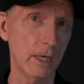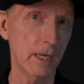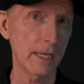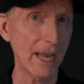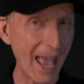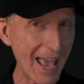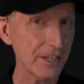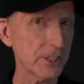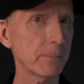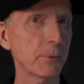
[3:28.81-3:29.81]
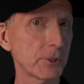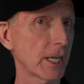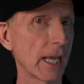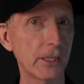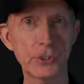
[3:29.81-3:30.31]
And as it
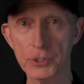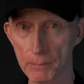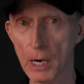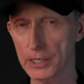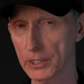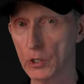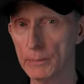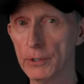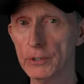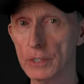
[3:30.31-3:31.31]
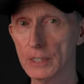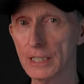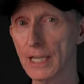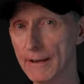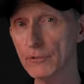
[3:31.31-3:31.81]
pertains to body armor,
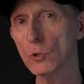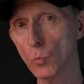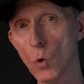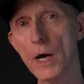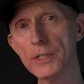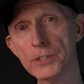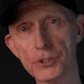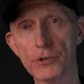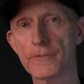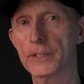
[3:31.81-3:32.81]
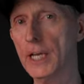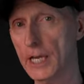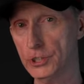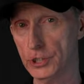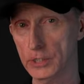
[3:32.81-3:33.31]
level 1
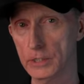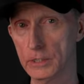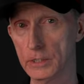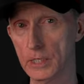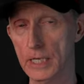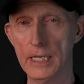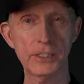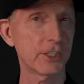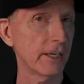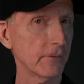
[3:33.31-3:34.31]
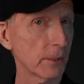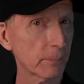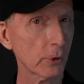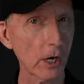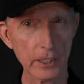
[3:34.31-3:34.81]
certification is given to
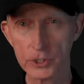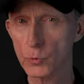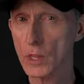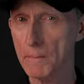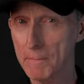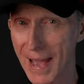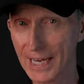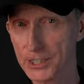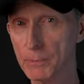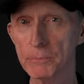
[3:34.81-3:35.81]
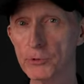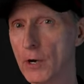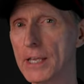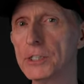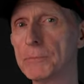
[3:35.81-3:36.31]
products where the maximum
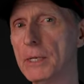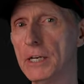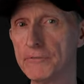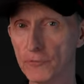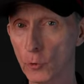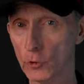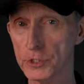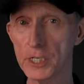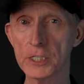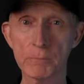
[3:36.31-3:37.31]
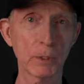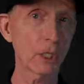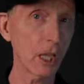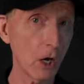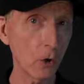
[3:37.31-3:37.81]
transmitted force is
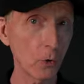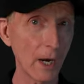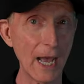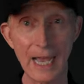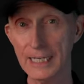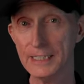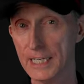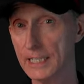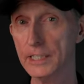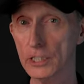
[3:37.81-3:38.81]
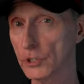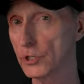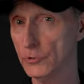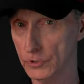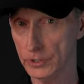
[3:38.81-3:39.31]
below 18
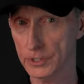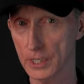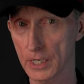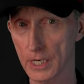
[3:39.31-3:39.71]
kilonewtons.